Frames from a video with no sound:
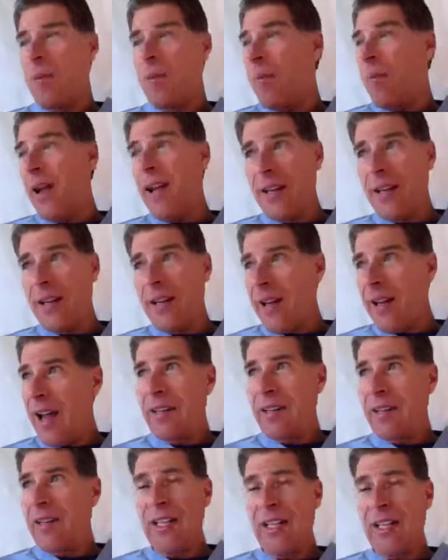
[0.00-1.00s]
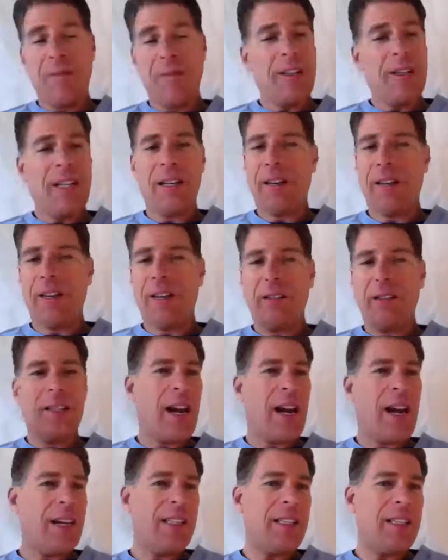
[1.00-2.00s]
So I make it, hey, it's a safety signal.
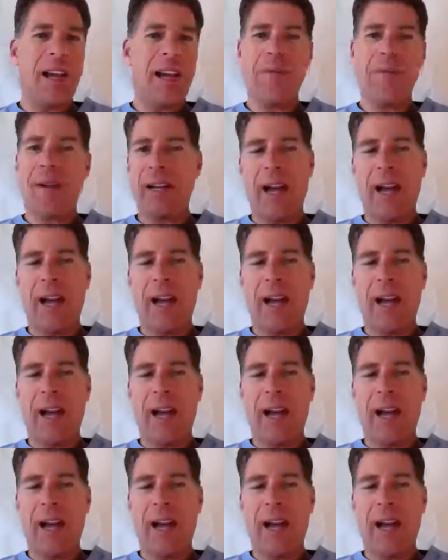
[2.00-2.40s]
This guy's safe.